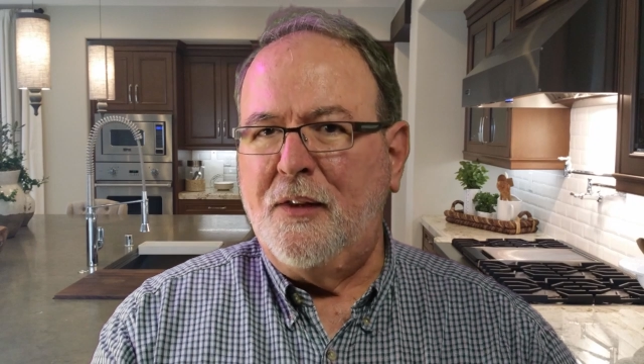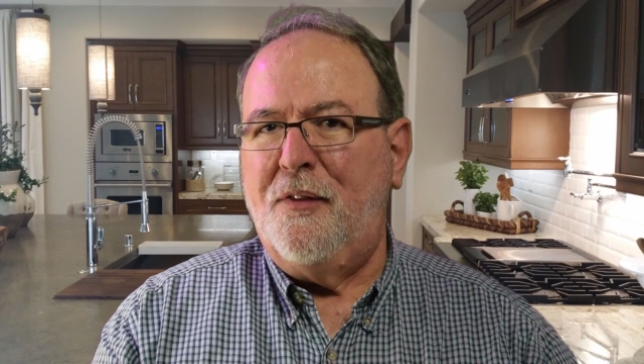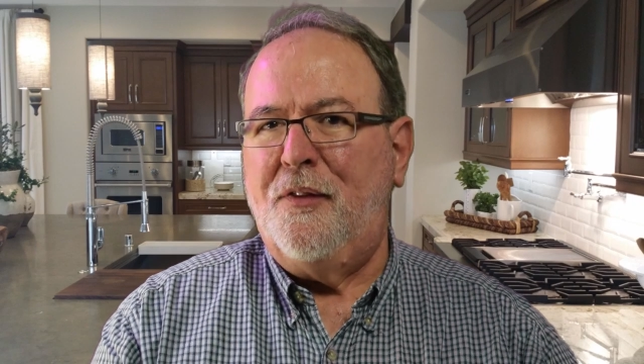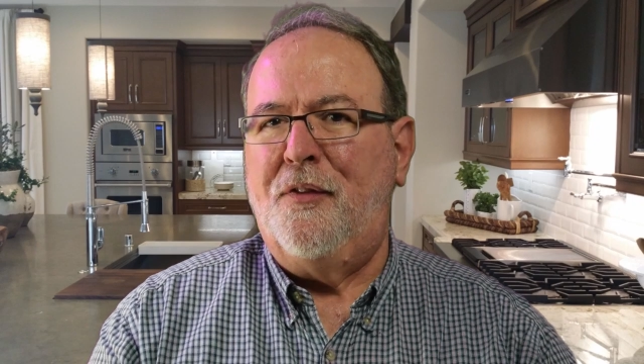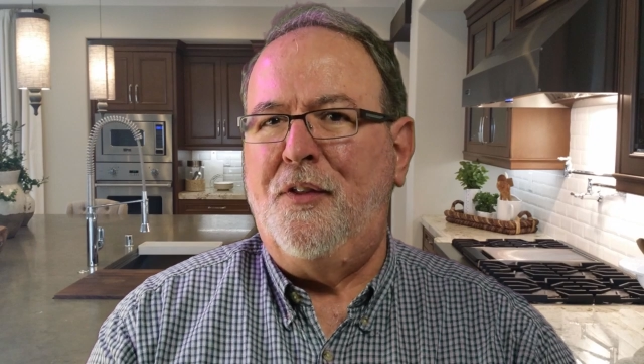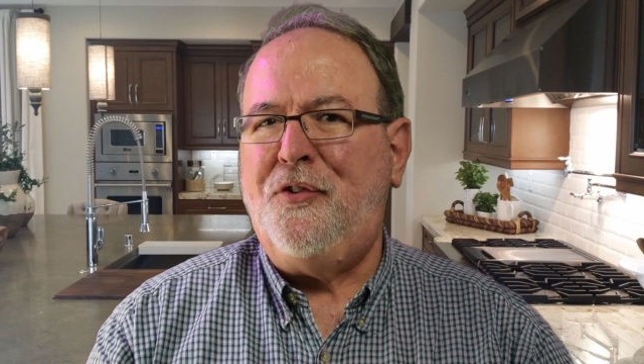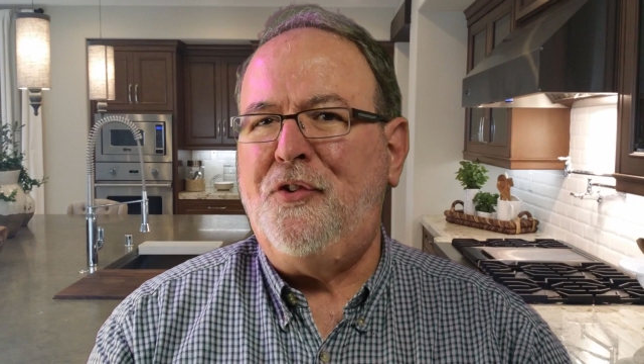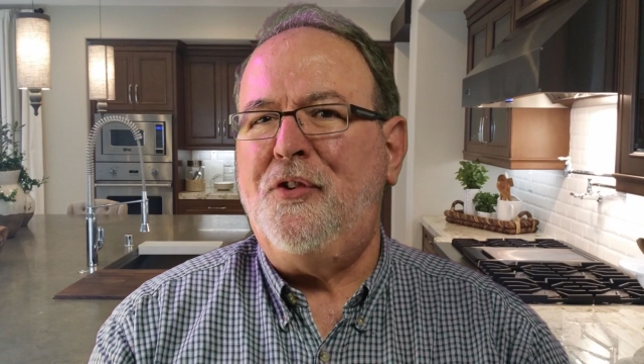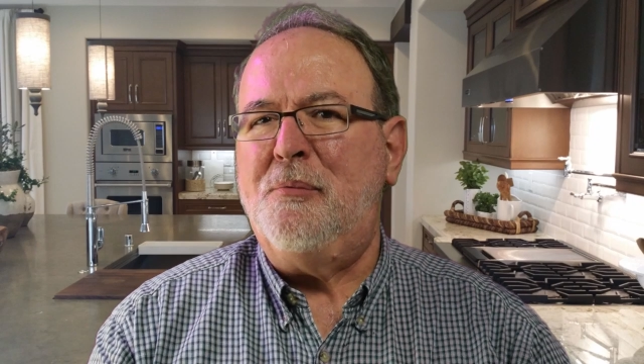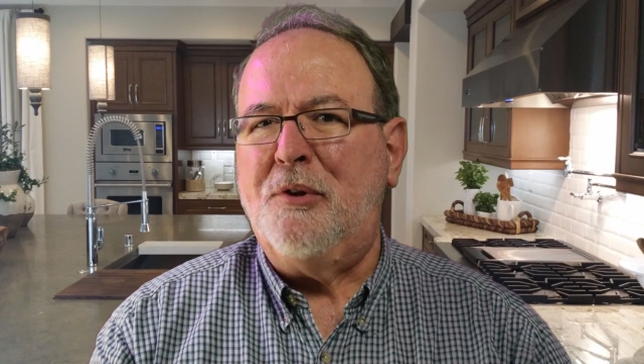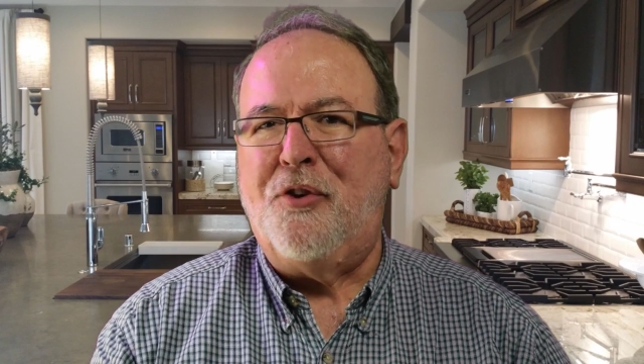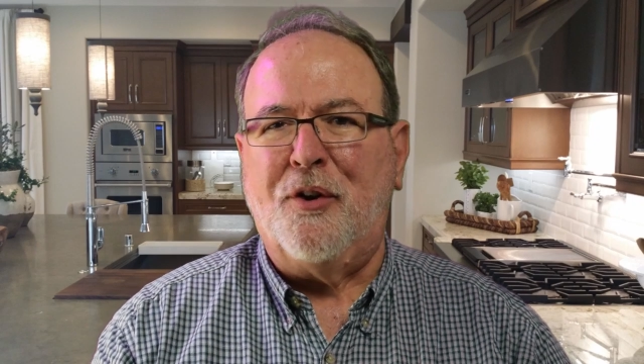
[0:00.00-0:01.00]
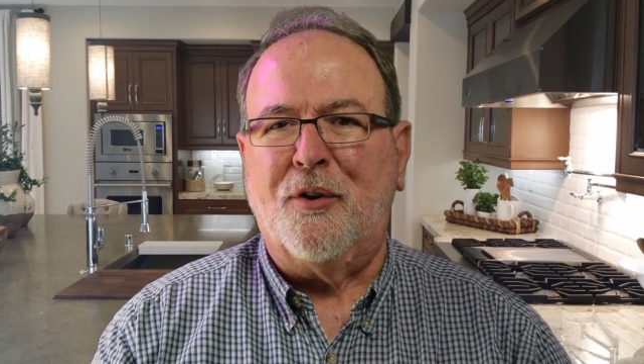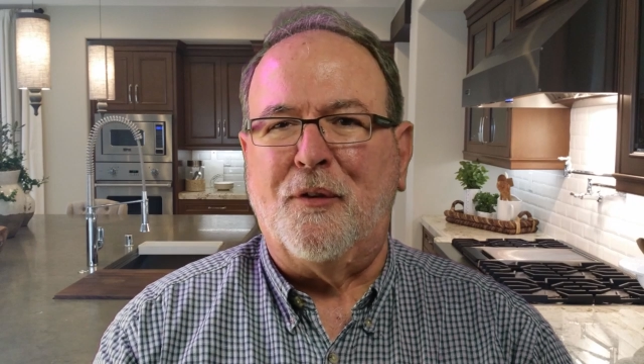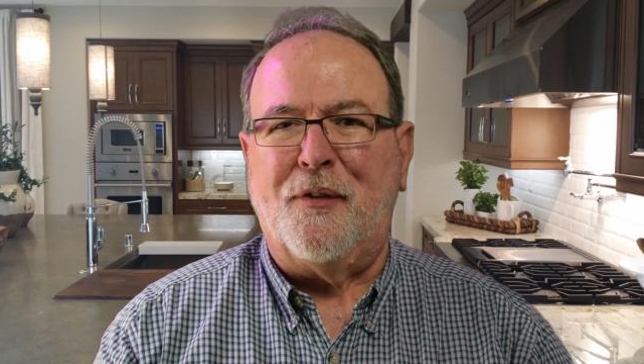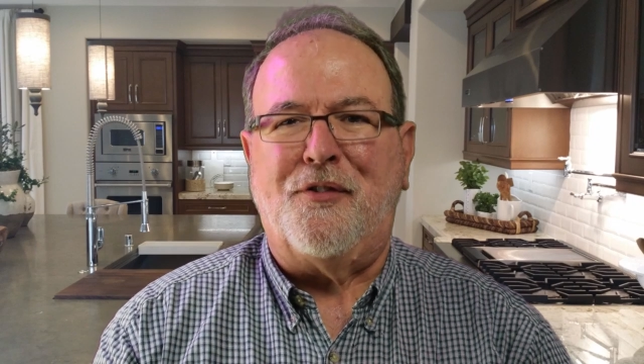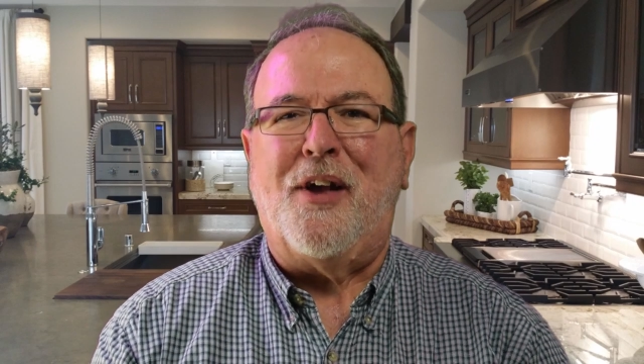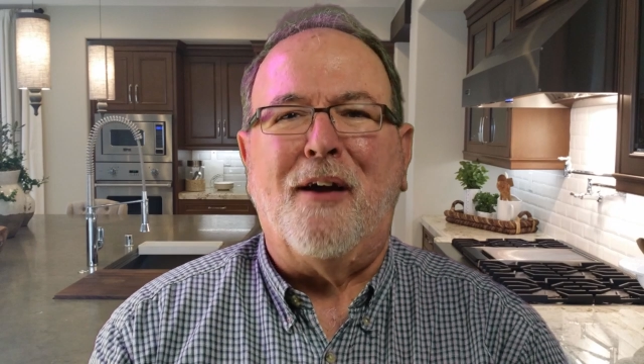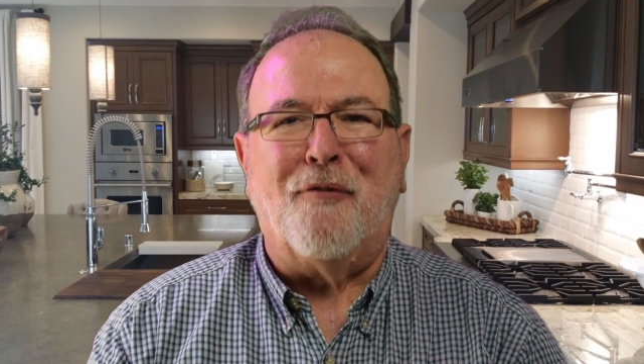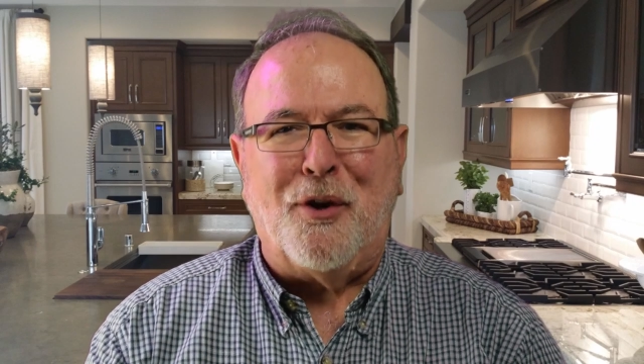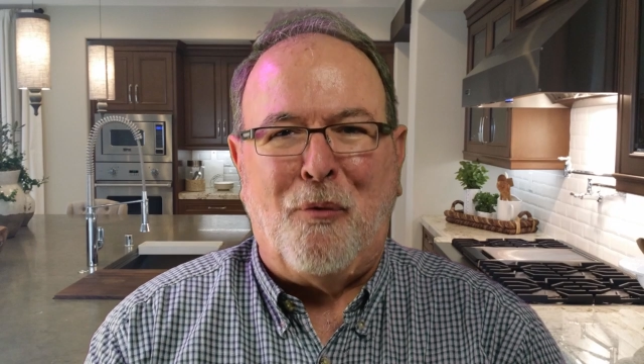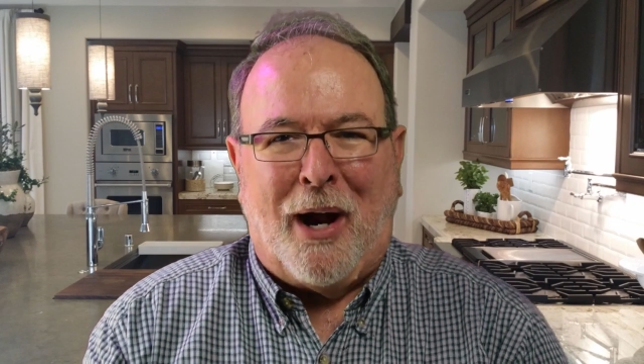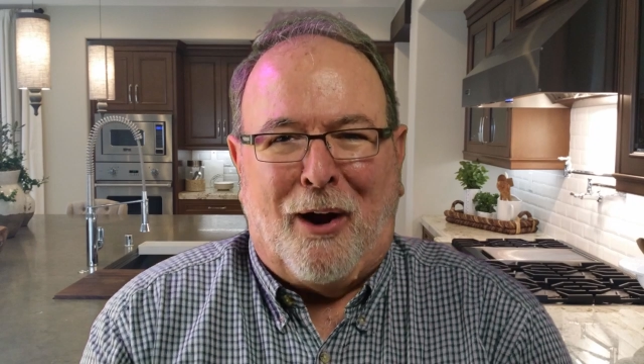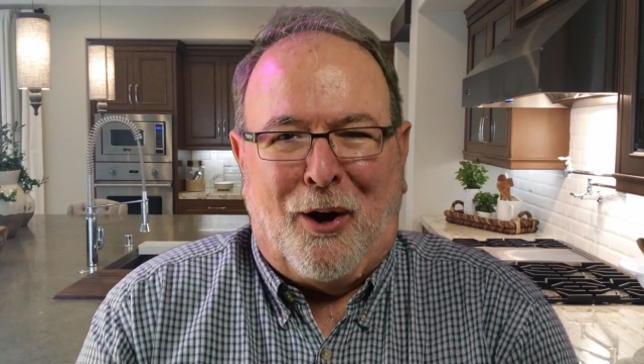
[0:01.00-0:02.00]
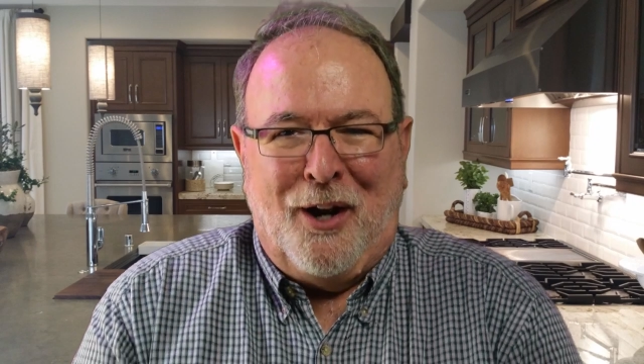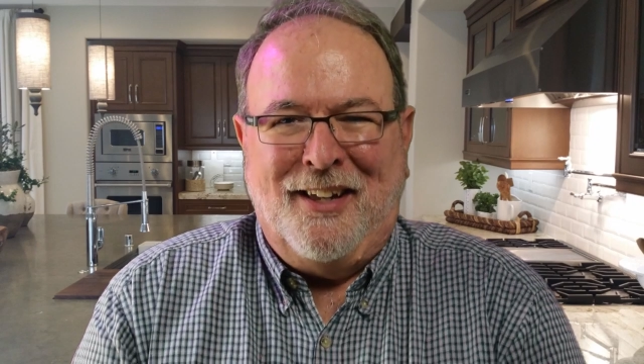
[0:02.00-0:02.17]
This is a material that's everywhere,